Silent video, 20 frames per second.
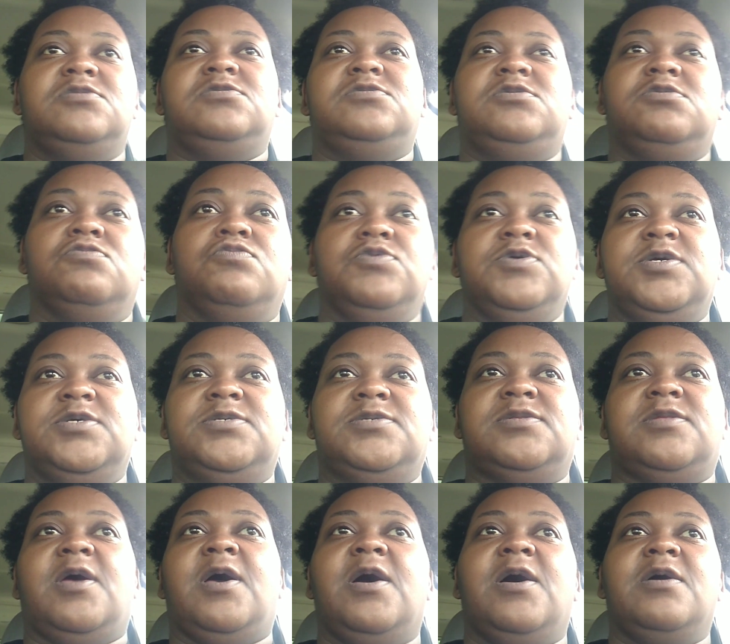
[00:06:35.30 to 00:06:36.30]
to
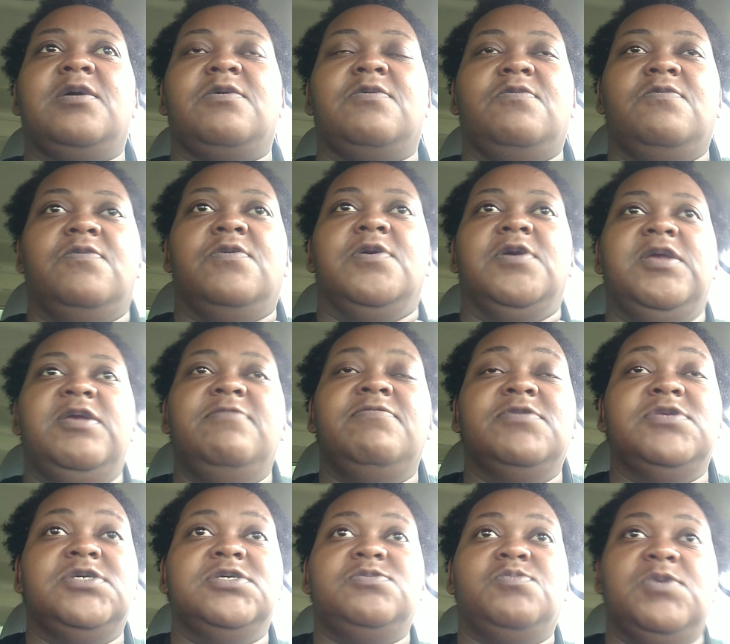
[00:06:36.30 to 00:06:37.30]
restock, or
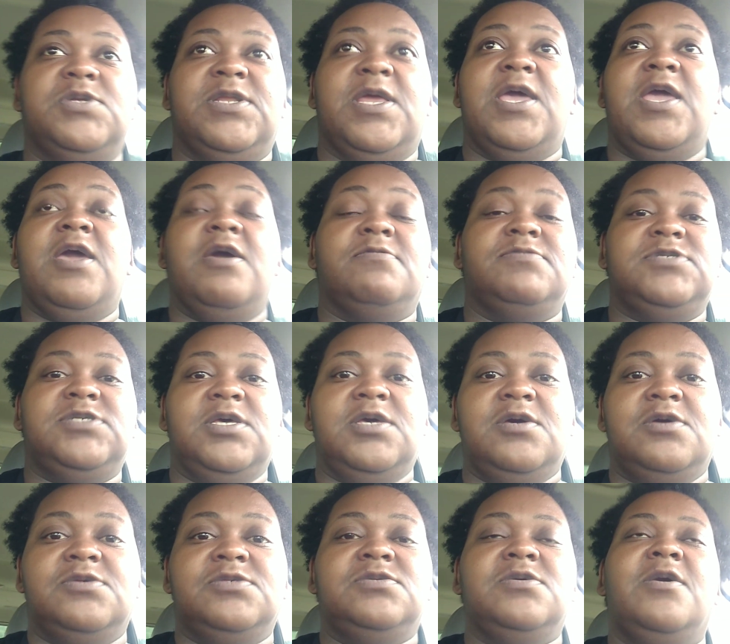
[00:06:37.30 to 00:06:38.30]
even just when they have
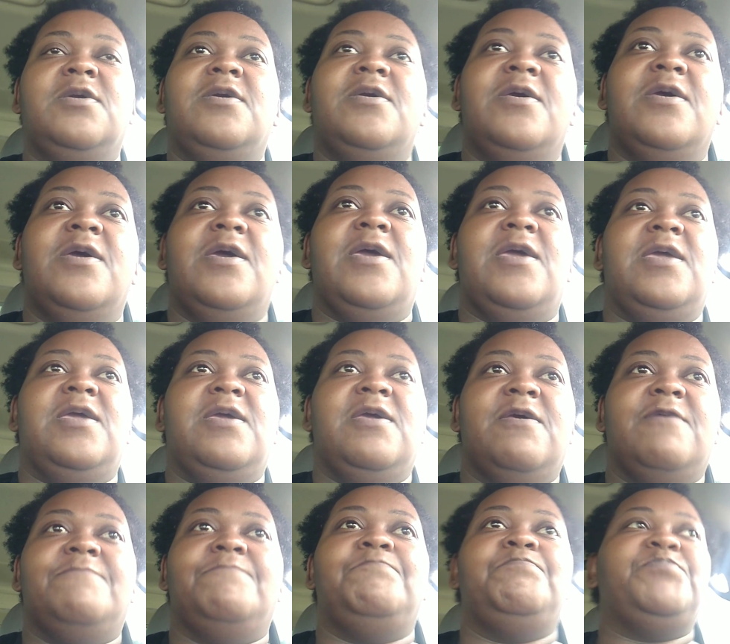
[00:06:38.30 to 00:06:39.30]
sales.
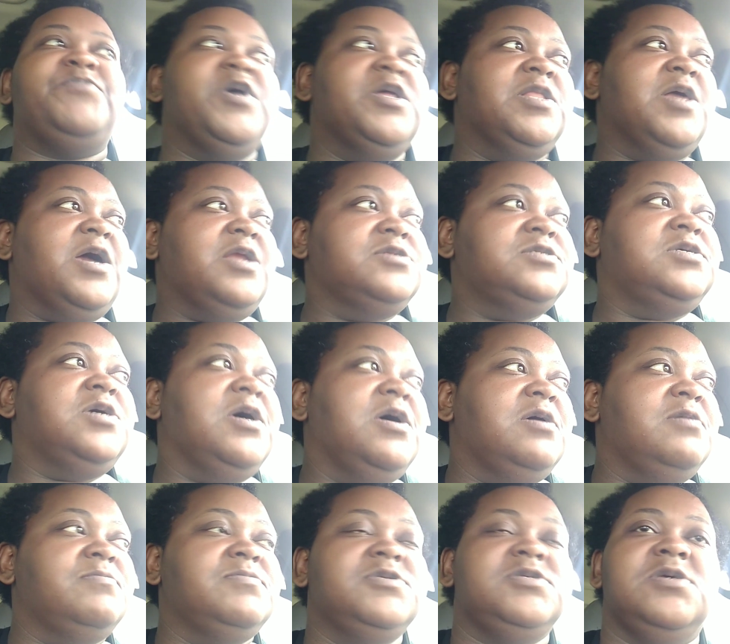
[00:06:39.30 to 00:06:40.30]
And a lot of
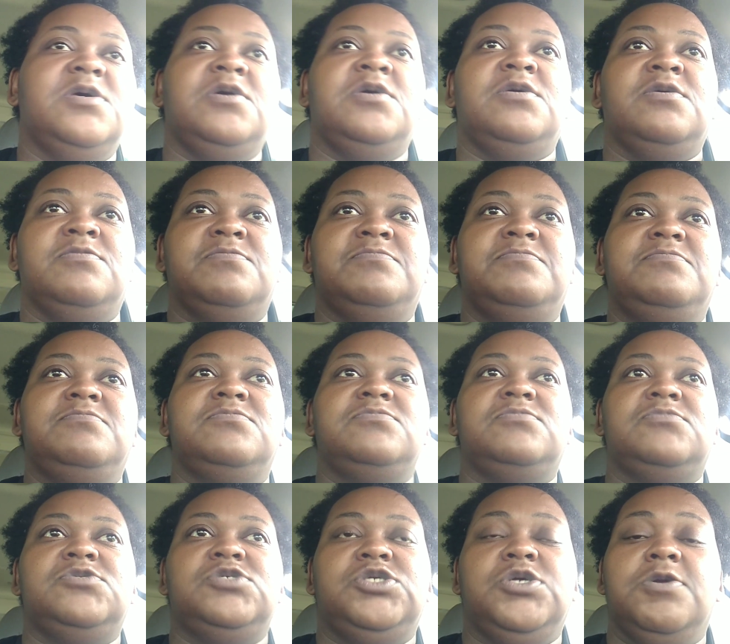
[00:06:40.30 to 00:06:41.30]
times um,
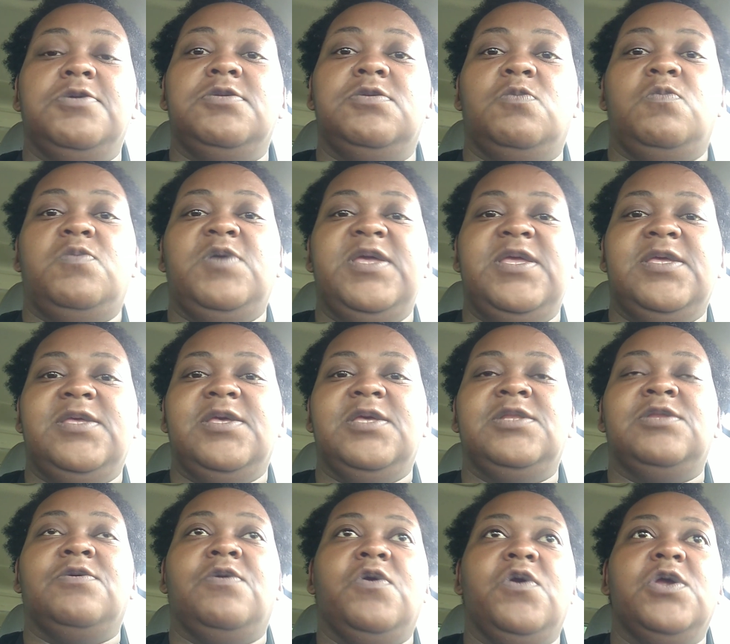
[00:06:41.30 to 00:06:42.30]
during the week, in
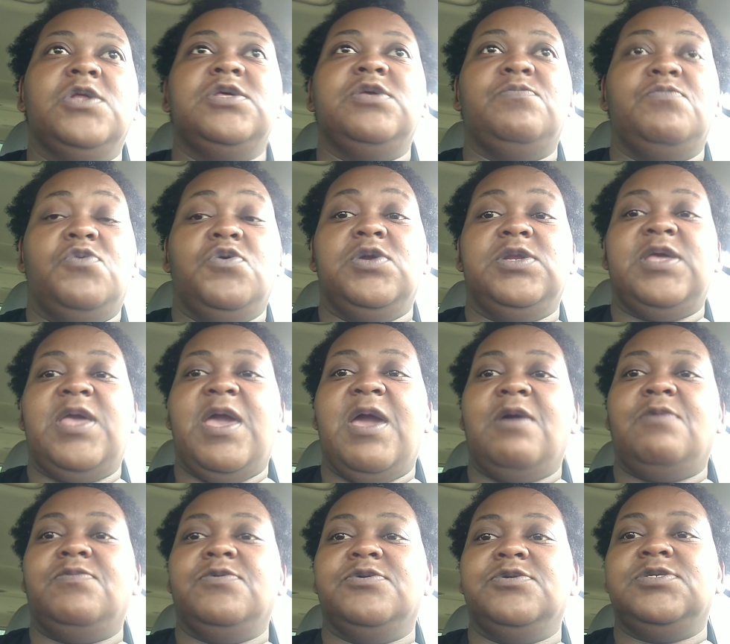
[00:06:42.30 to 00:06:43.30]
the early morning
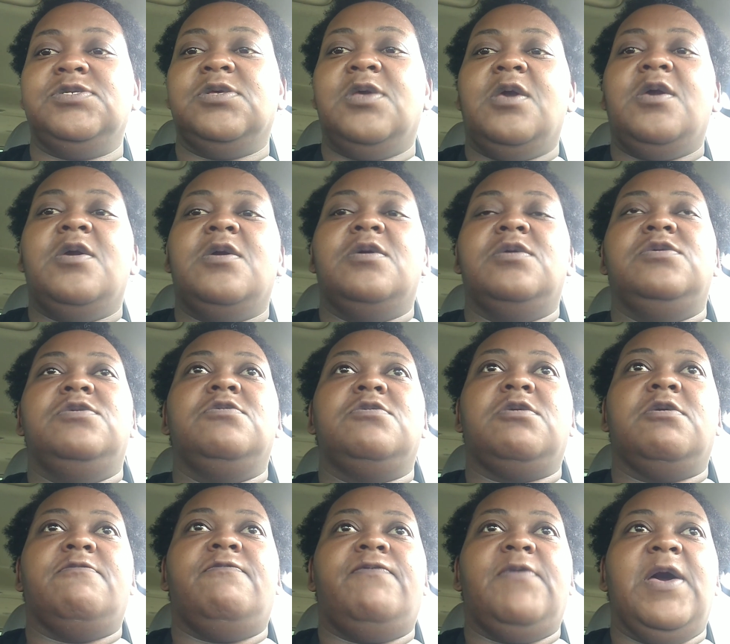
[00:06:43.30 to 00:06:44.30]
hours, you
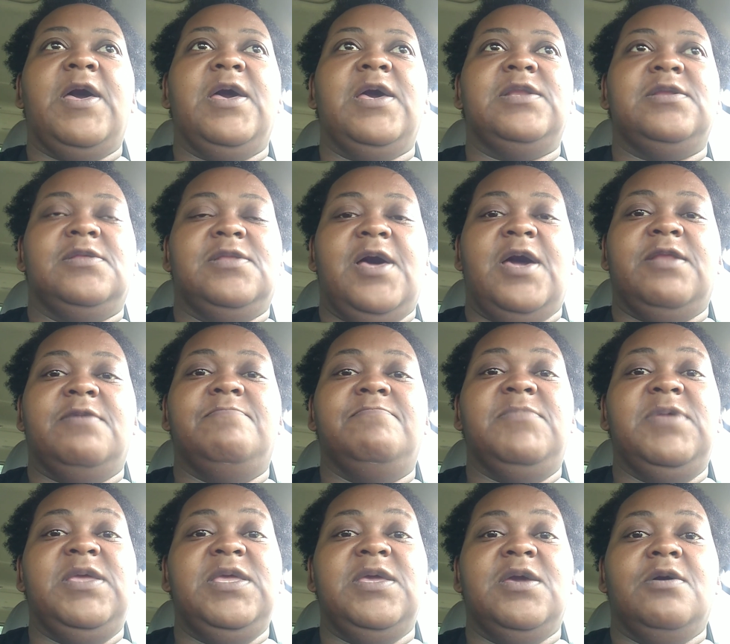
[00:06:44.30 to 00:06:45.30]
can find a lot of
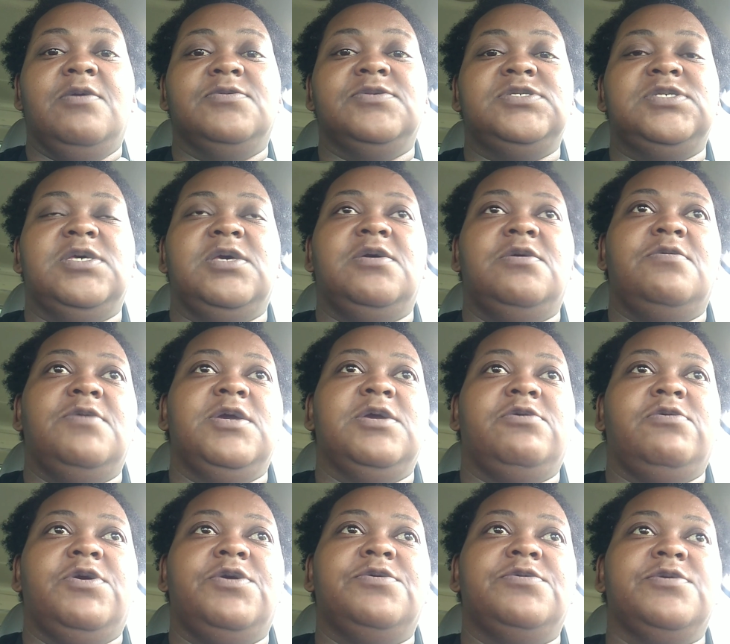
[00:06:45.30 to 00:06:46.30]
meat on sale at
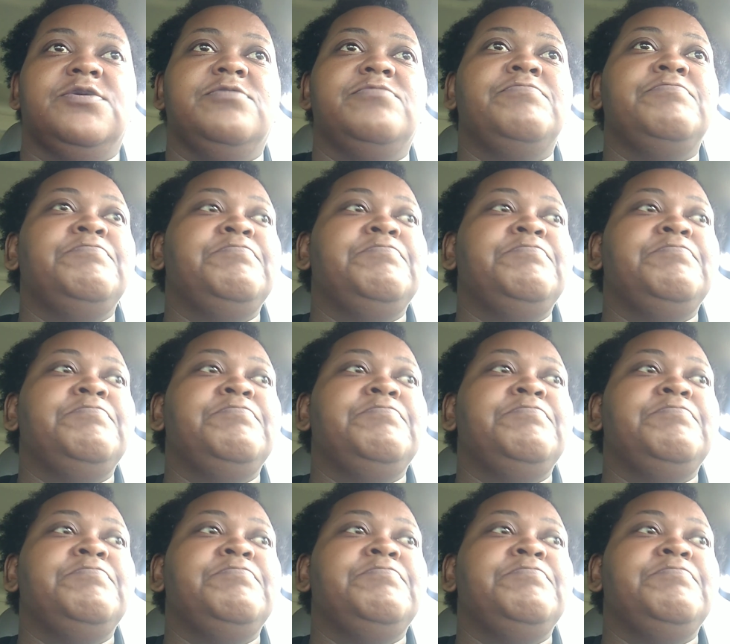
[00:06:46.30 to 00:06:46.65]
Kroger.